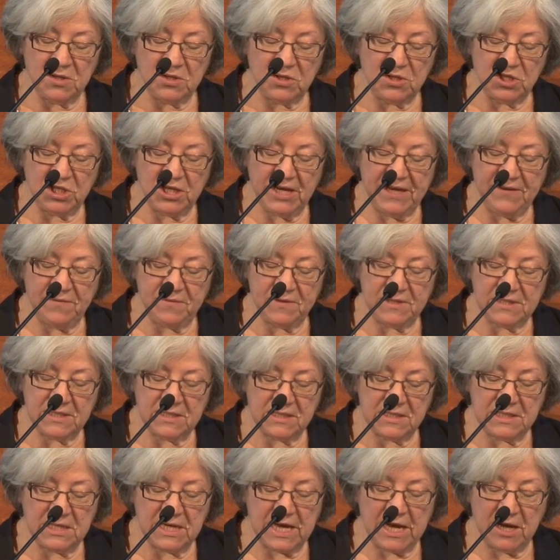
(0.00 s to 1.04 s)
chiefs
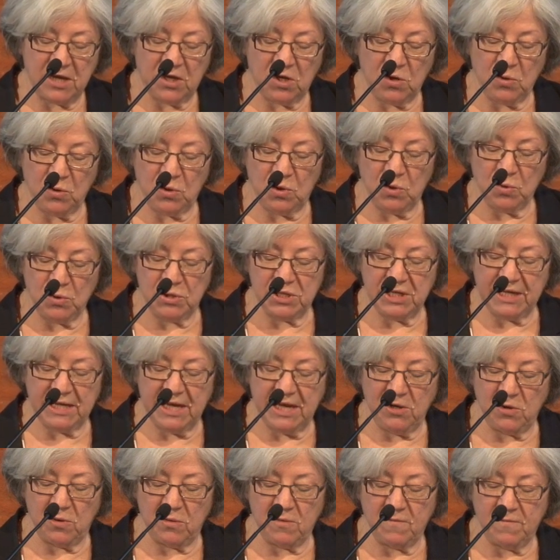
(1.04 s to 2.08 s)
Te Heuheu Te
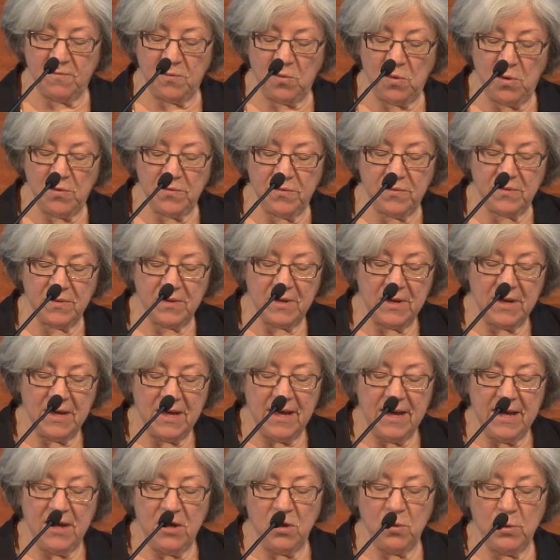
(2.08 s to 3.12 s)
Kino IV,
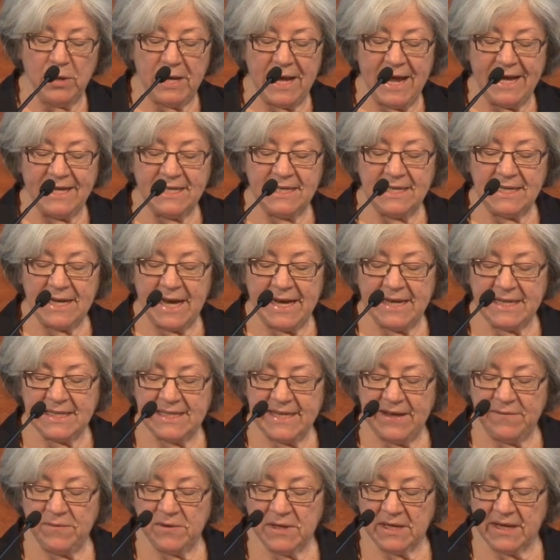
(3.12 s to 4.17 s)
who in
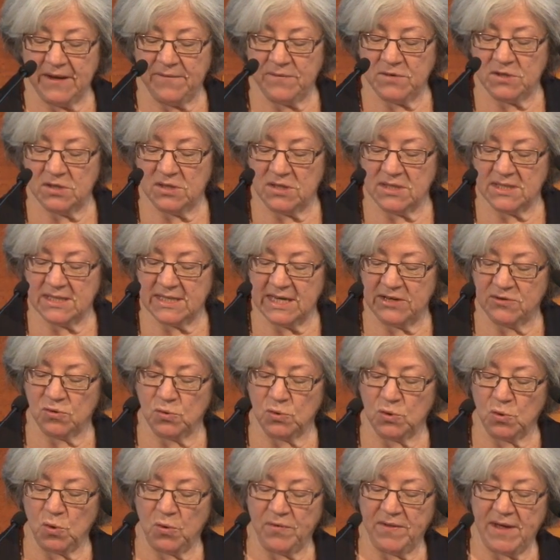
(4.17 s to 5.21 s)
1887 gifted the
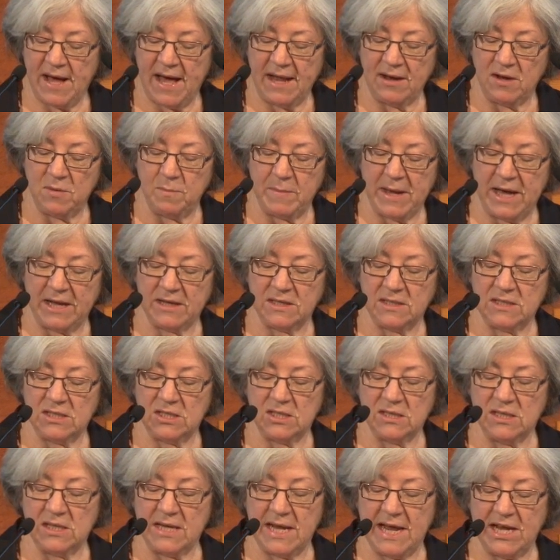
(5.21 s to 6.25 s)
central North Island mountains
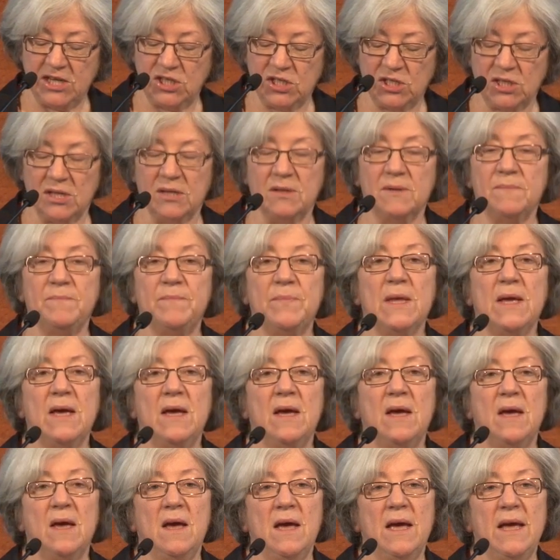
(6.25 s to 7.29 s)
to the nation.
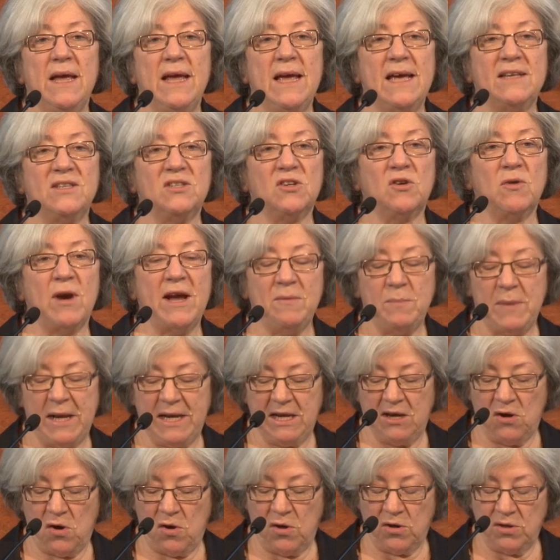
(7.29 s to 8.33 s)
He has a great
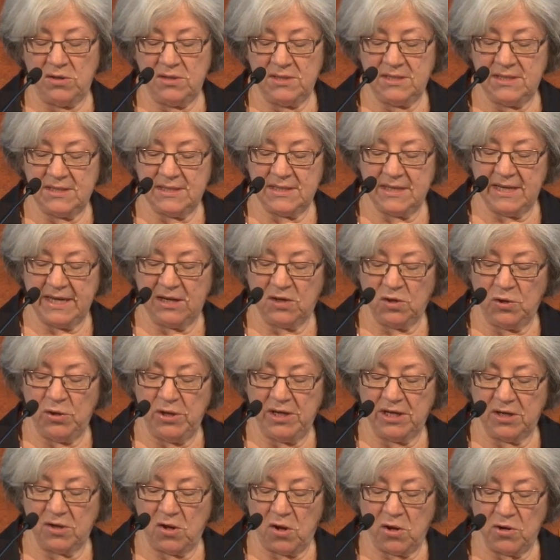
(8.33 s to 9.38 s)
many honours,
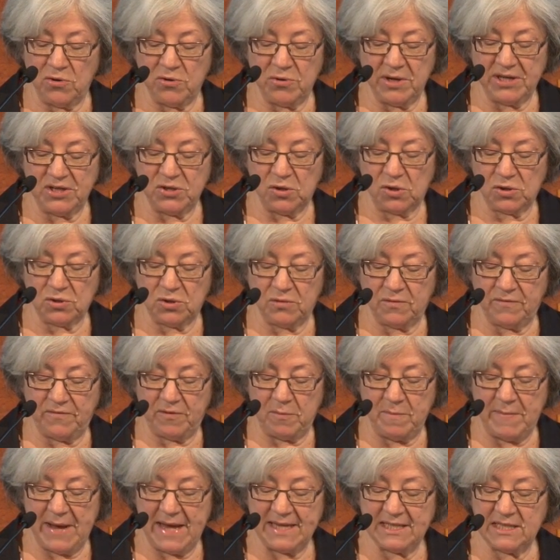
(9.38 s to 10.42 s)
including an honorary doctorate
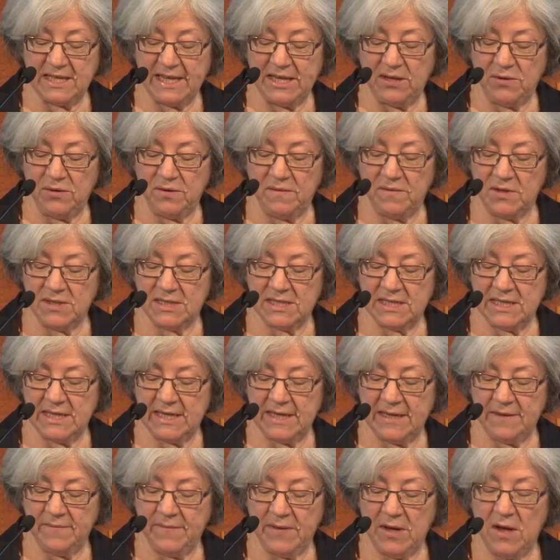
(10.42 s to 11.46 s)
from Massey
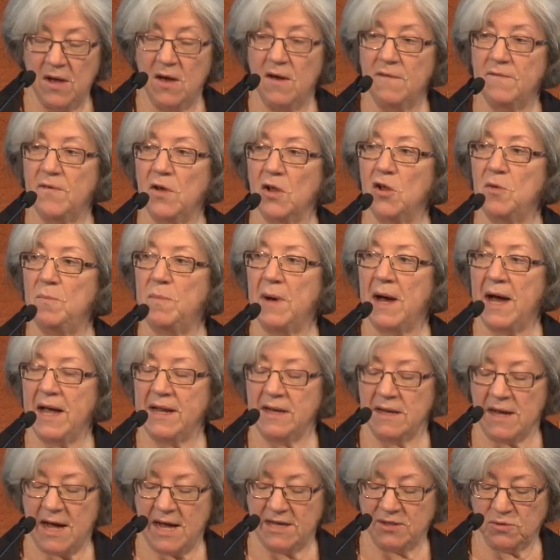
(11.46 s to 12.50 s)
University, followed by a
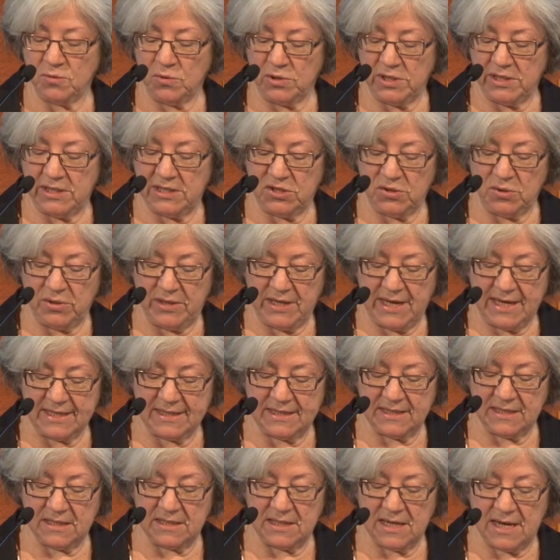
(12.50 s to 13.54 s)
knighthood in
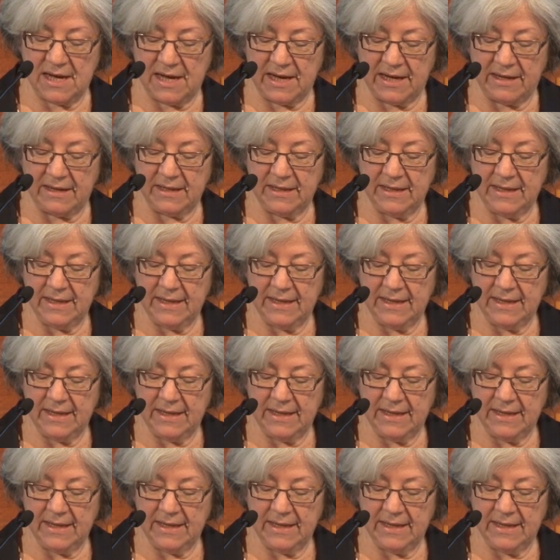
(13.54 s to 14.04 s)
2009.